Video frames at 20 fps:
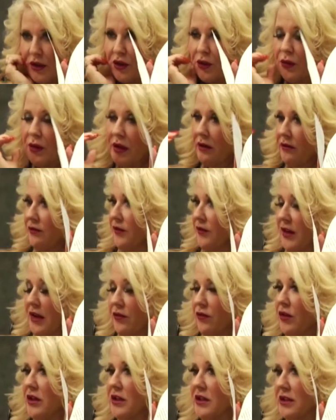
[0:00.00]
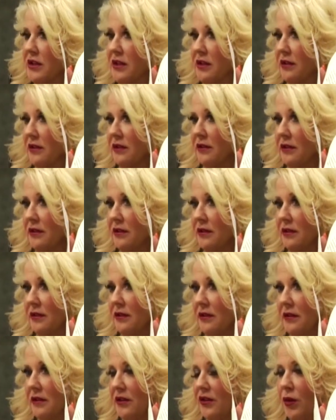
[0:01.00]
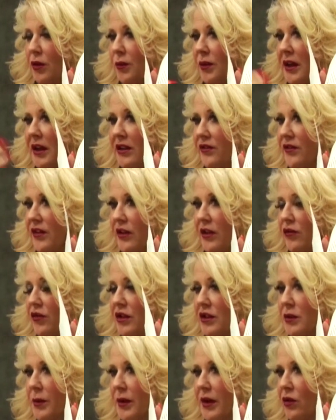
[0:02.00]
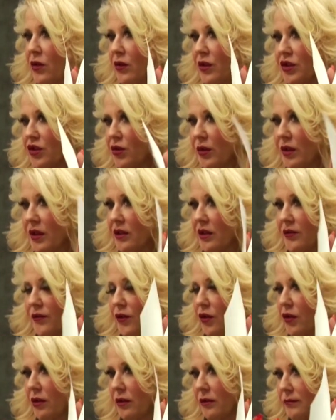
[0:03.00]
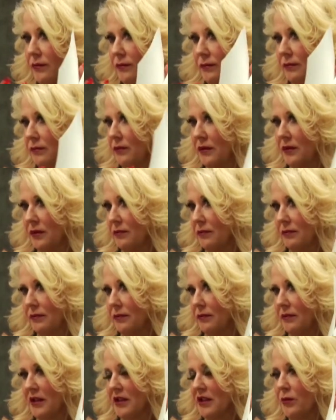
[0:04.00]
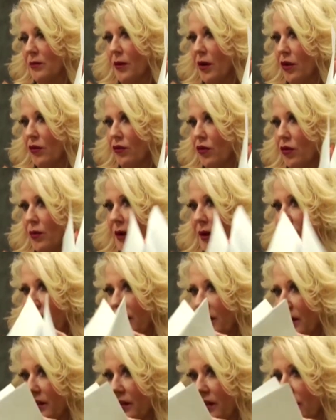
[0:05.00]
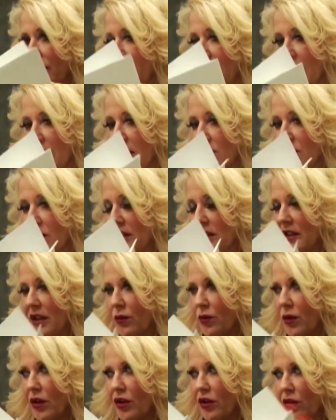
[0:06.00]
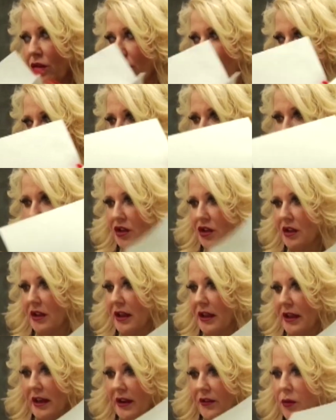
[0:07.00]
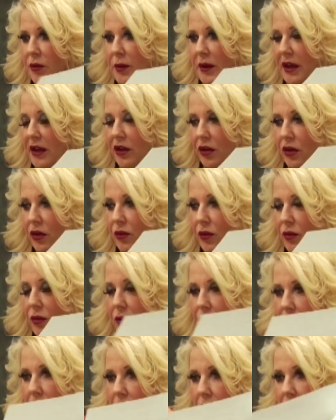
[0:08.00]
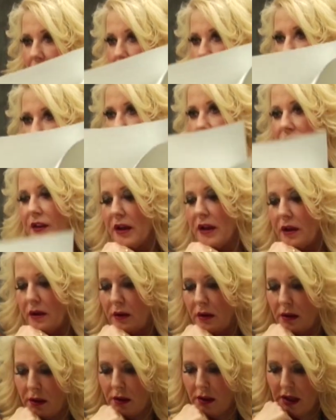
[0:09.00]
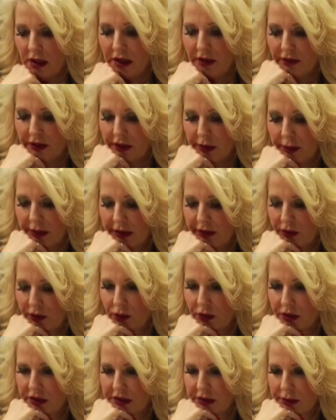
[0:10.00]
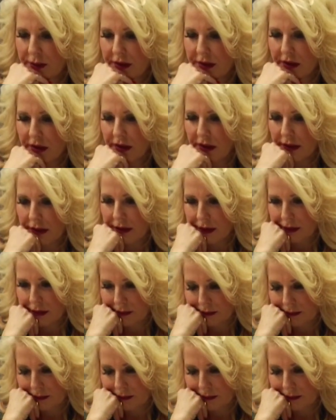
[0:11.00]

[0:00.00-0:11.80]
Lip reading: doing favorites, playing favorites by only doing it for a small group. I think that they just said, well, we should let everybody know if they have anybody that wants to be on it.